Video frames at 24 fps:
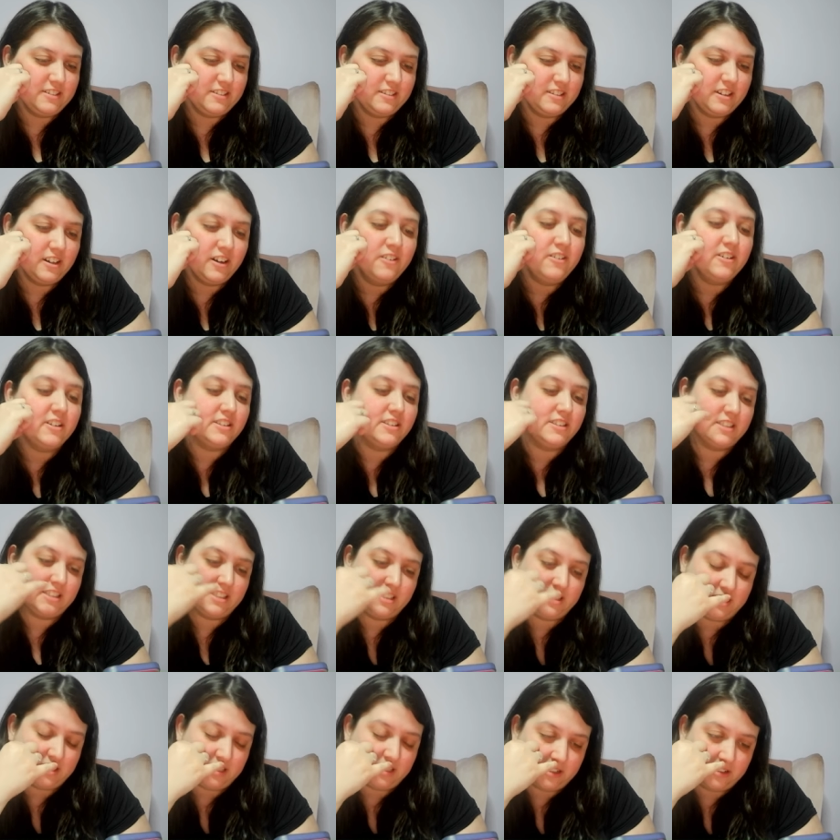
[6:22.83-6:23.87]
Oh, it's his
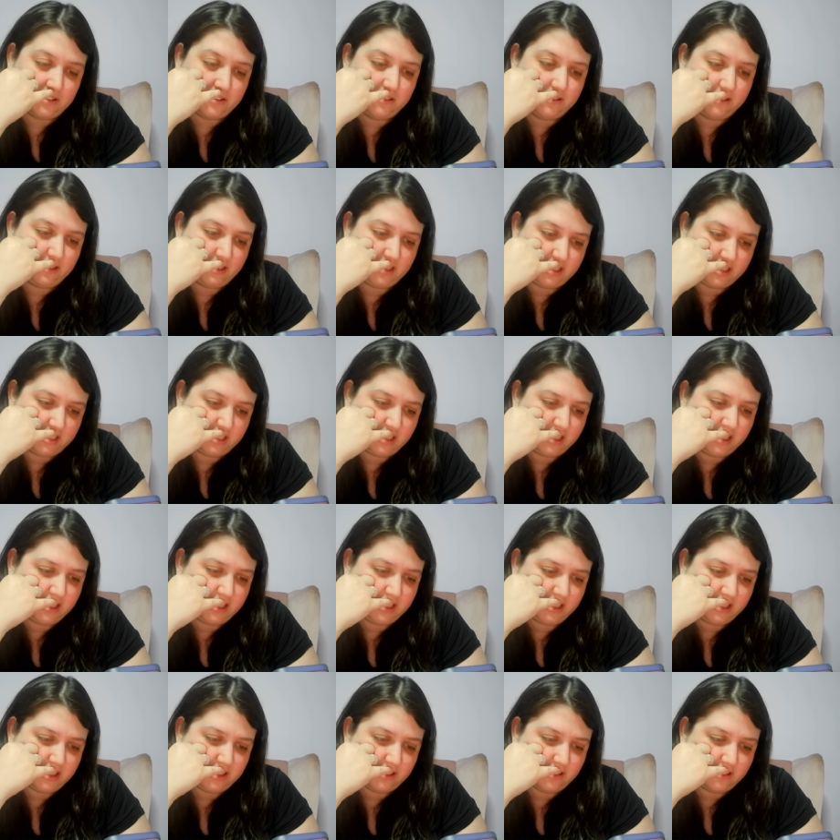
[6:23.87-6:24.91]
nose? This is
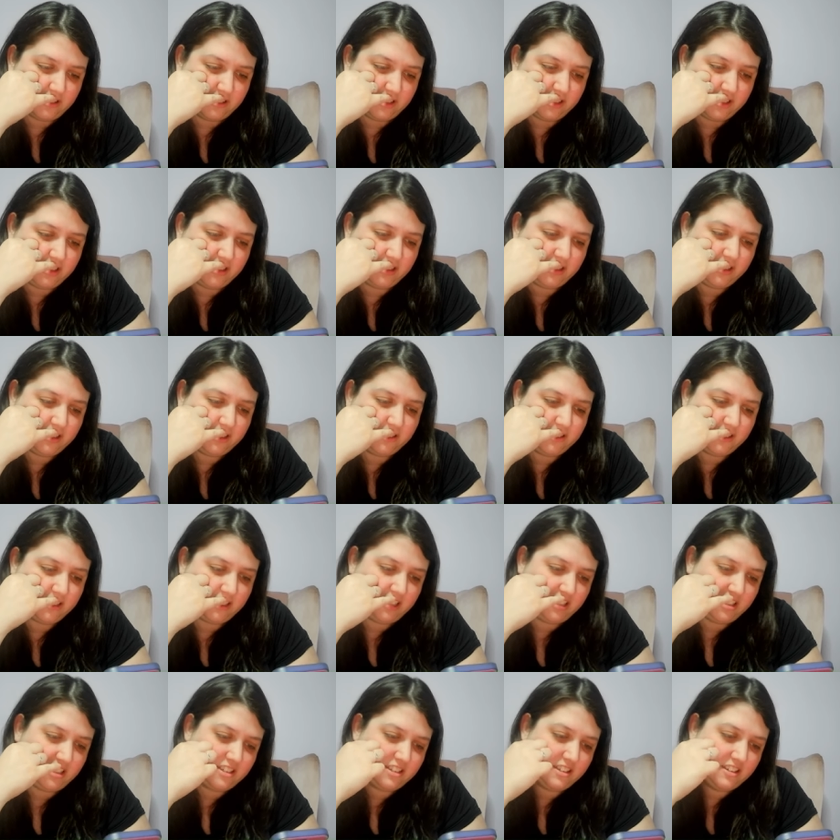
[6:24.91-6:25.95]
his nose he's
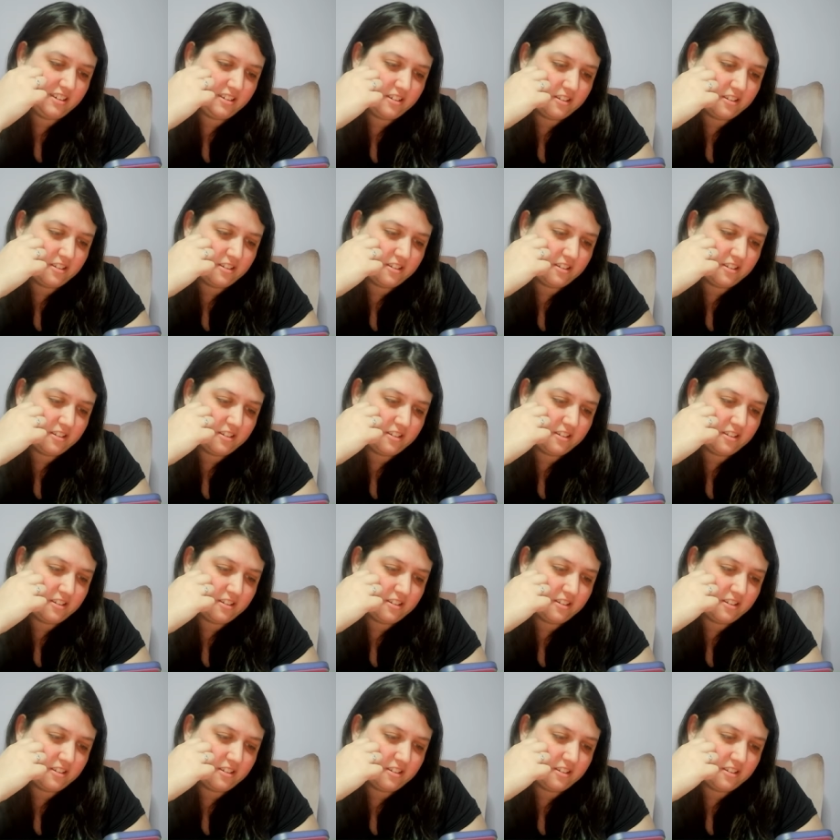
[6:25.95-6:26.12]
using?